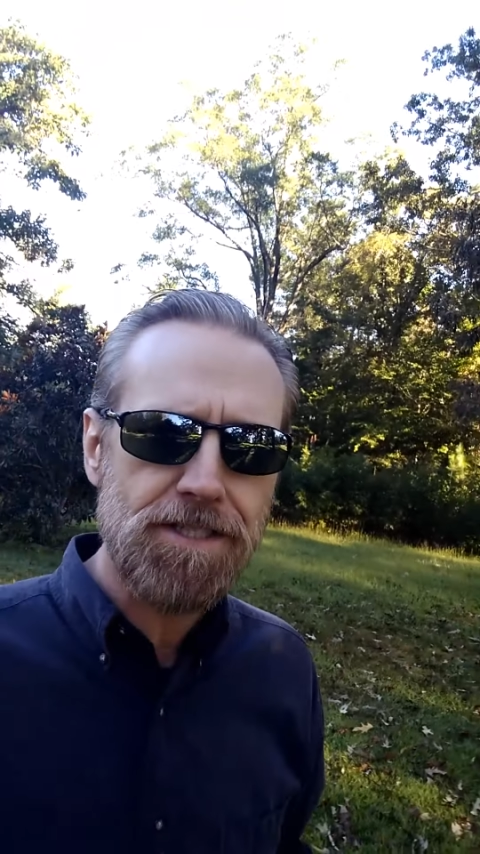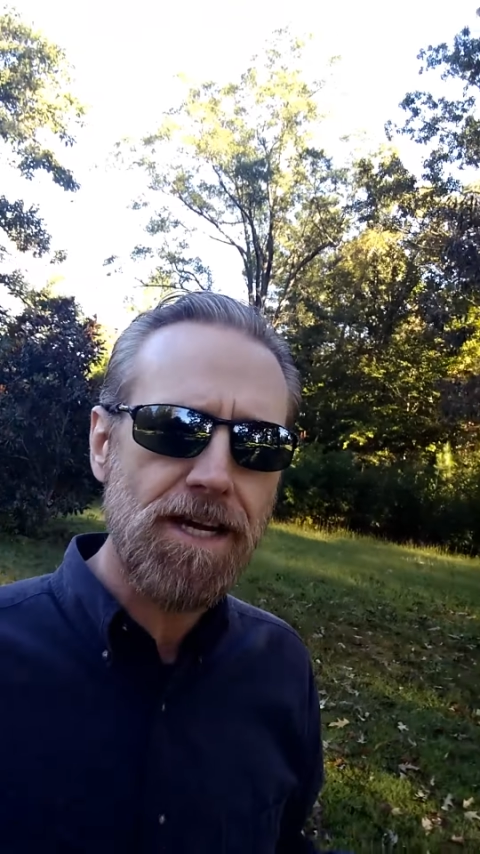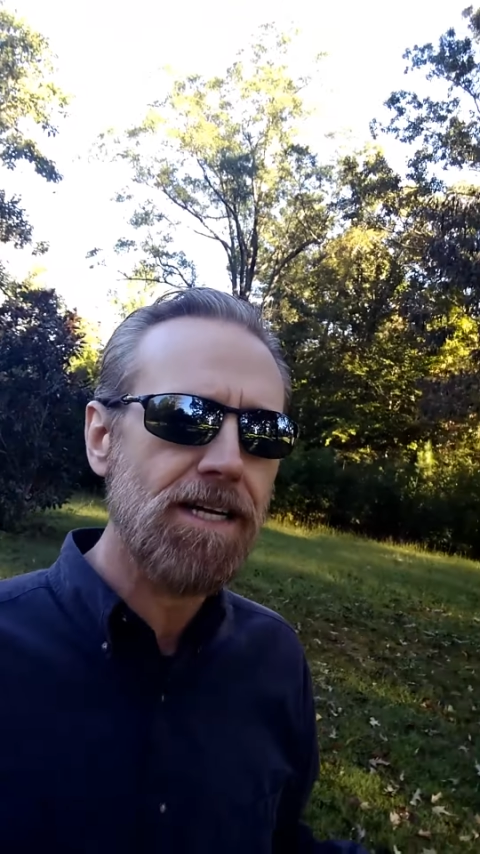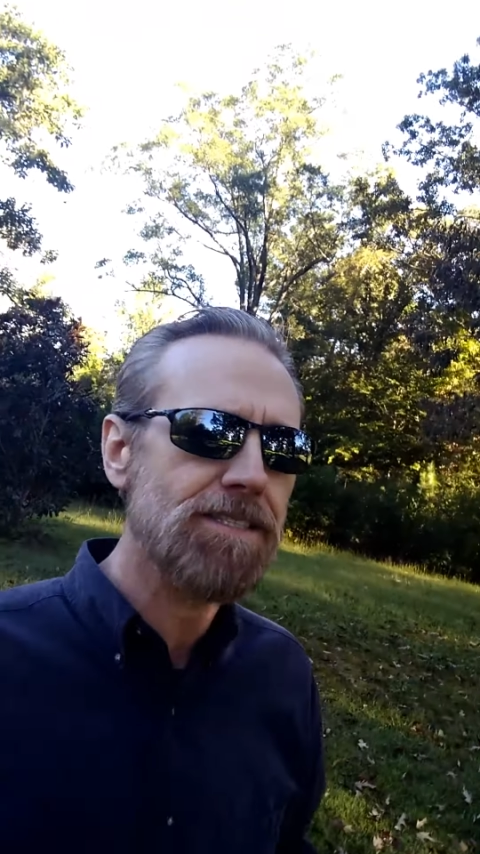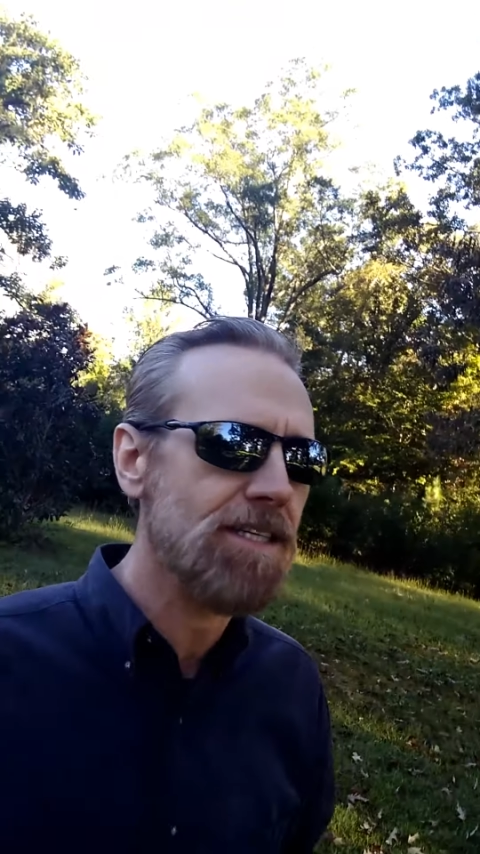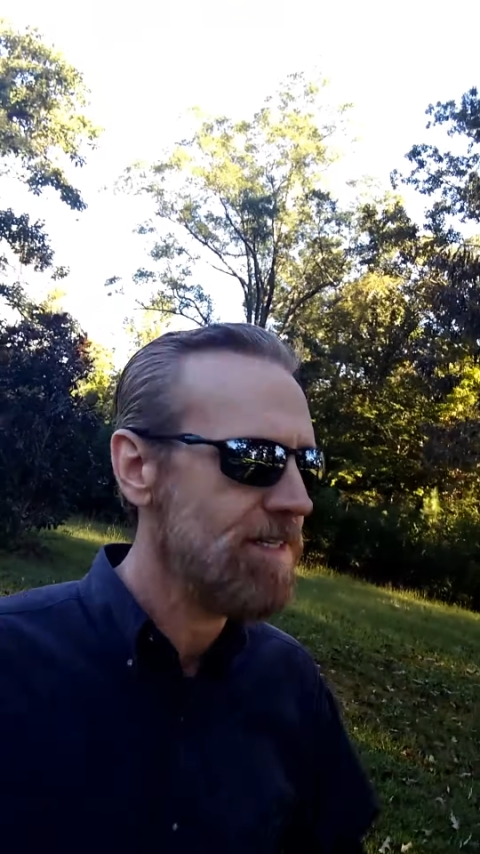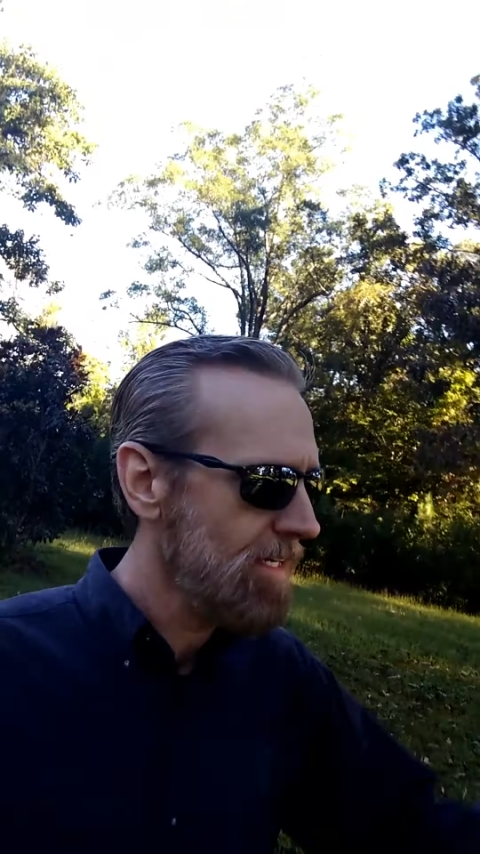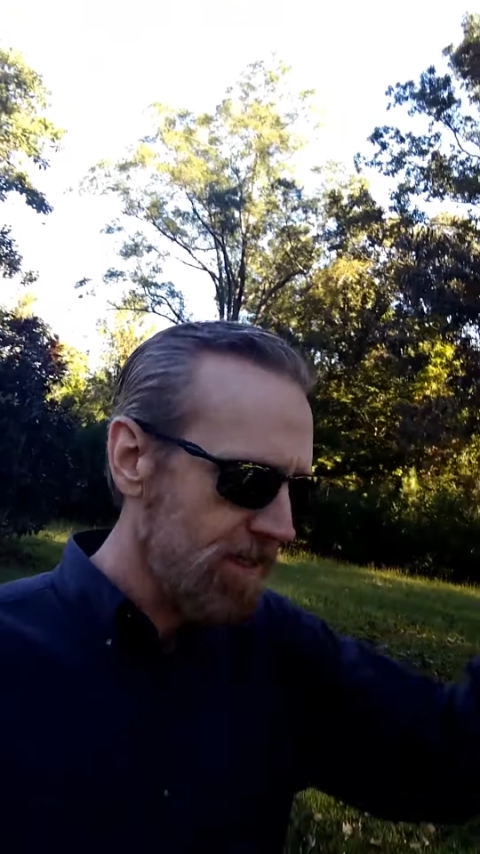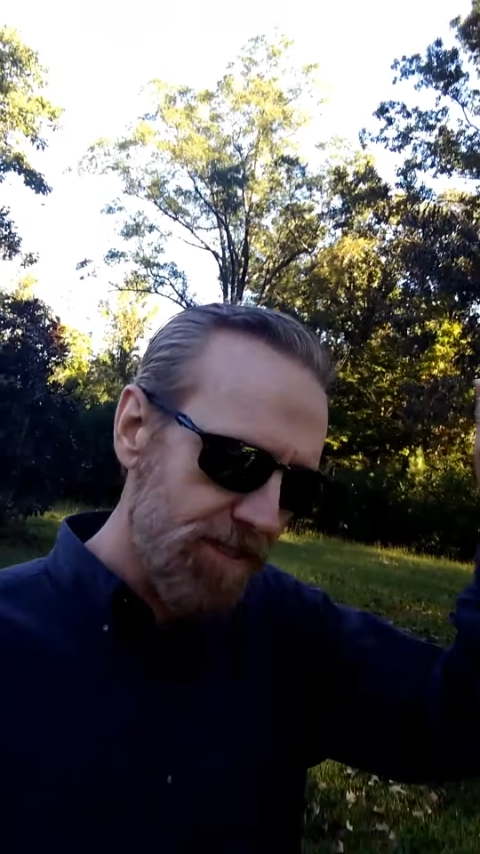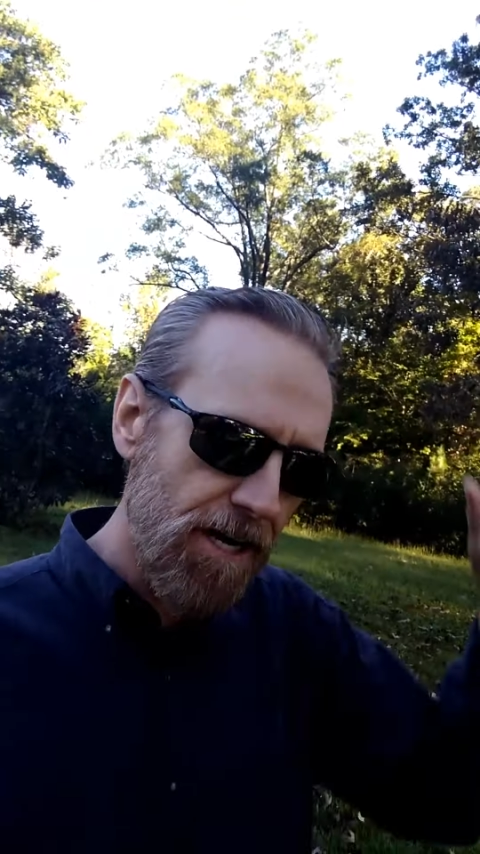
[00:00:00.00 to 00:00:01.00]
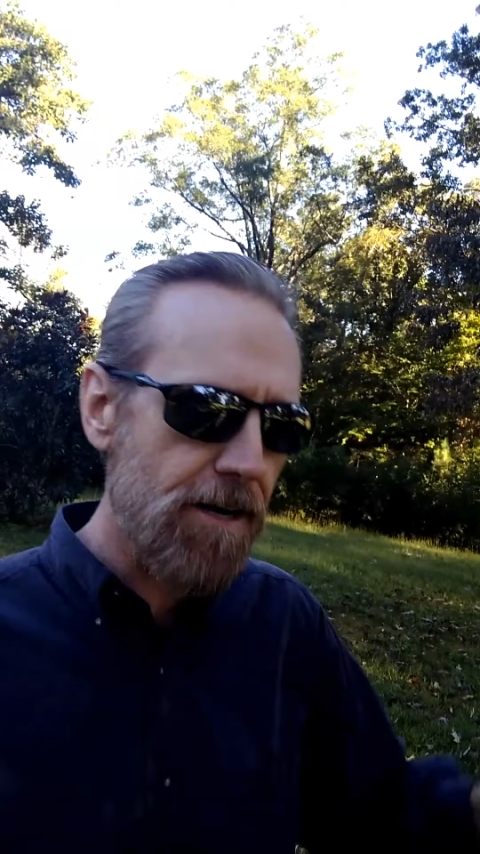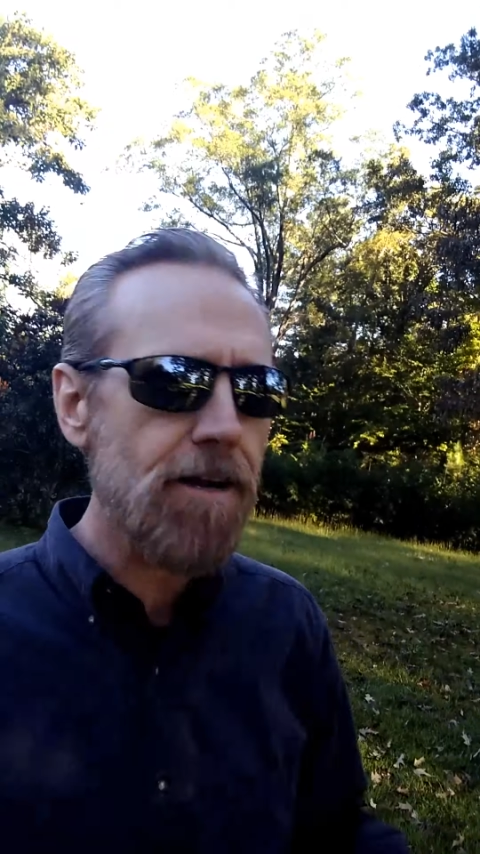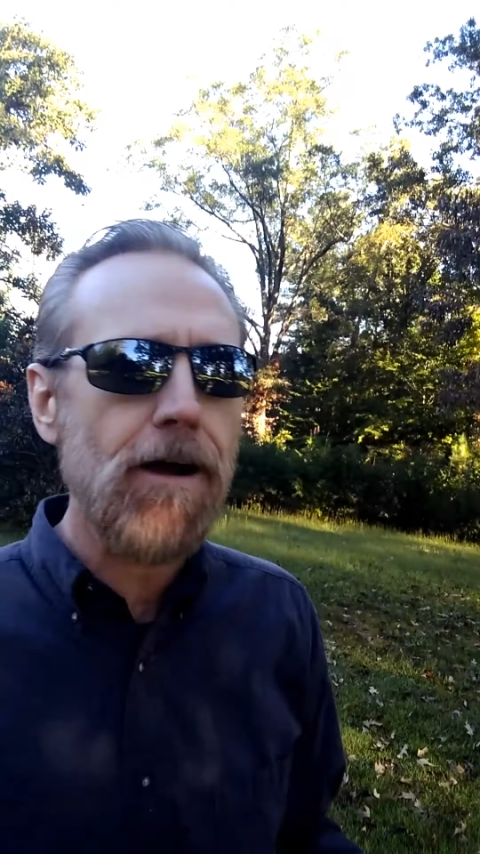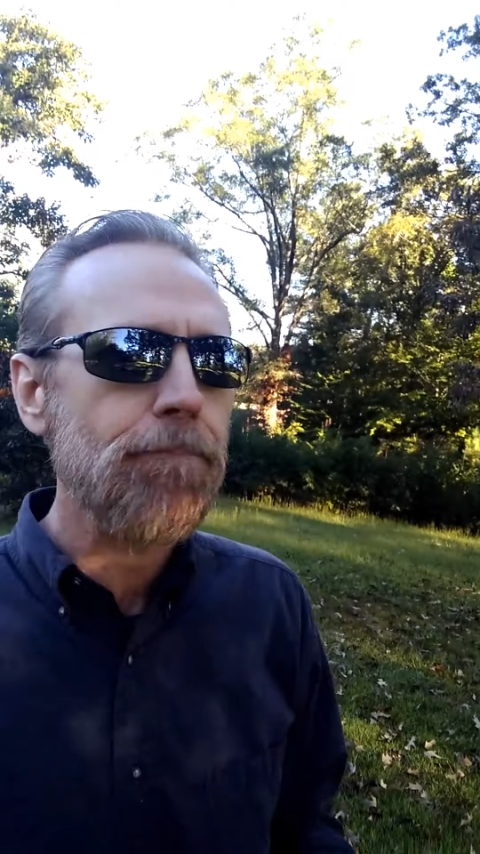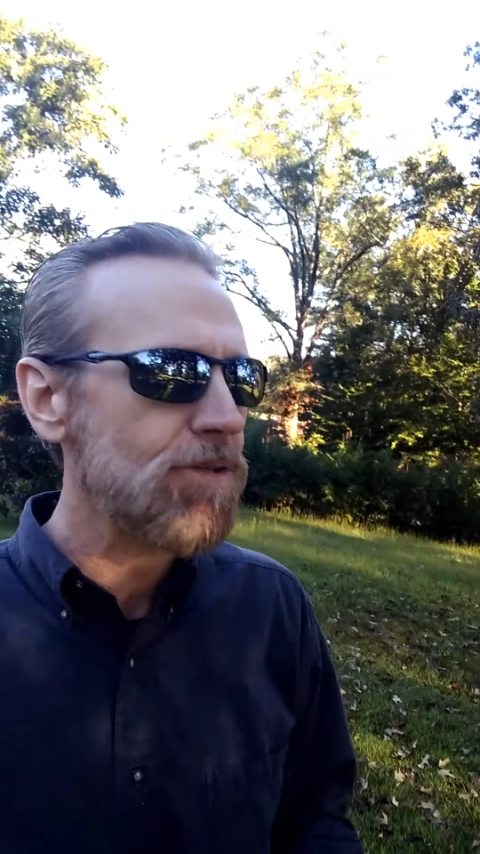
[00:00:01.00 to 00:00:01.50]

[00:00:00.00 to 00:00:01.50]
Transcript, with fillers: of content, cut it up.